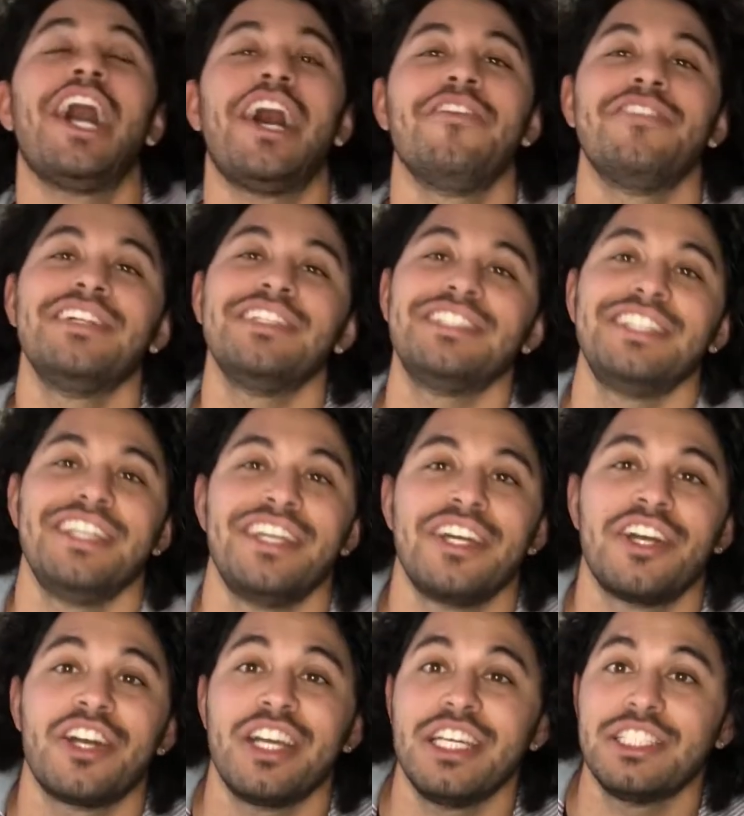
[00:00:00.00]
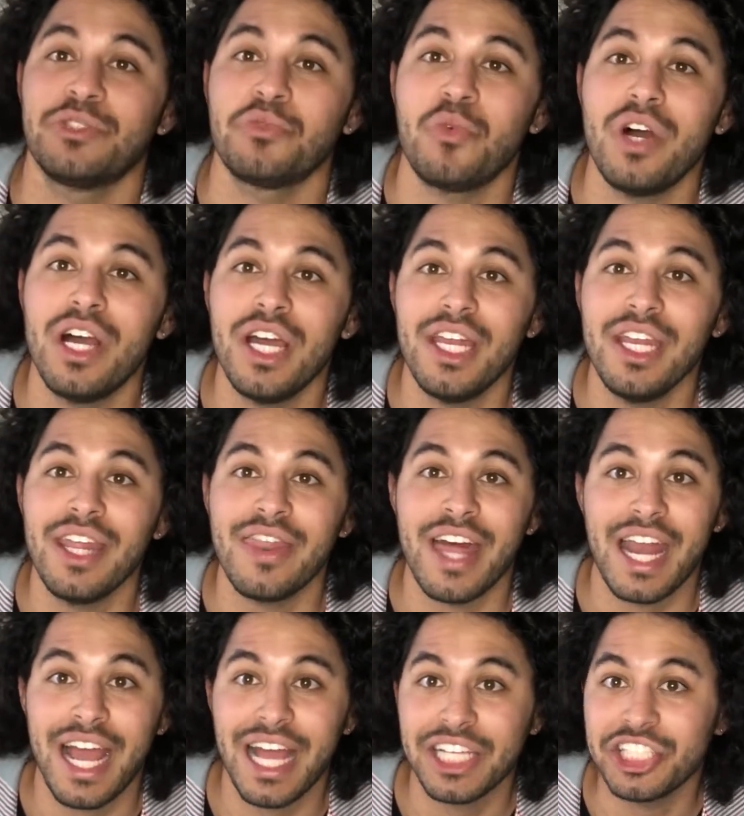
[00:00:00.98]
of this year is one
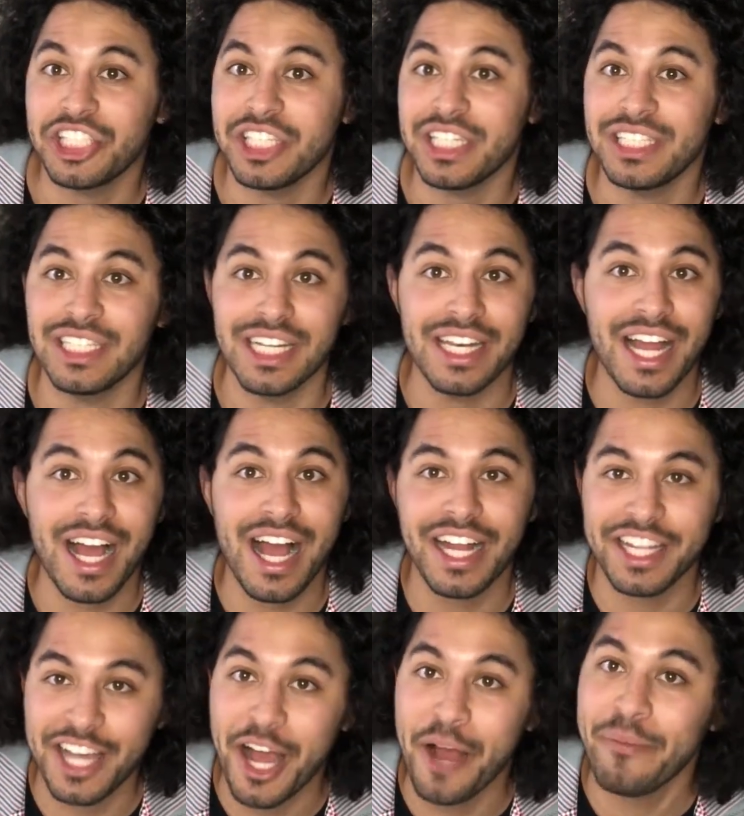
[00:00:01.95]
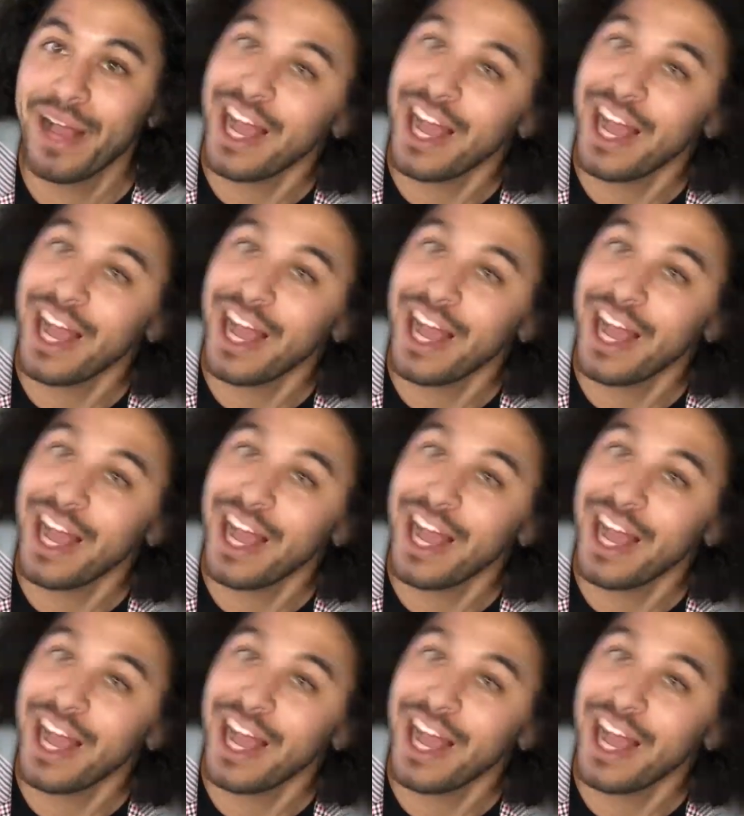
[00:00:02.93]
that actually did not come